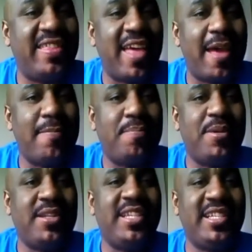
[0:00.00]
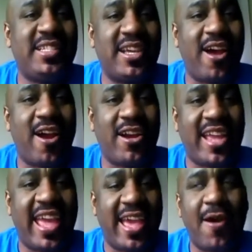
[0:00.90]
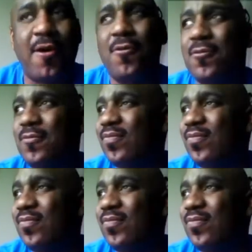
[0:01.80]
that Batista RKO,